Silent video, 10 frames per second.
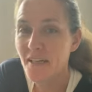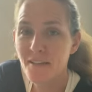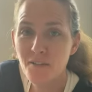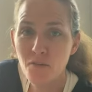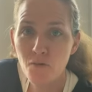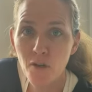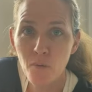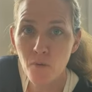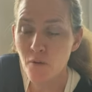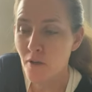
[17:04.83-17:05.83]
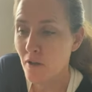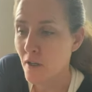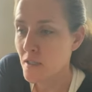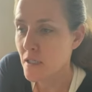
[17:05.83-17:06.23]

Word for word: This is great, we're learning a lot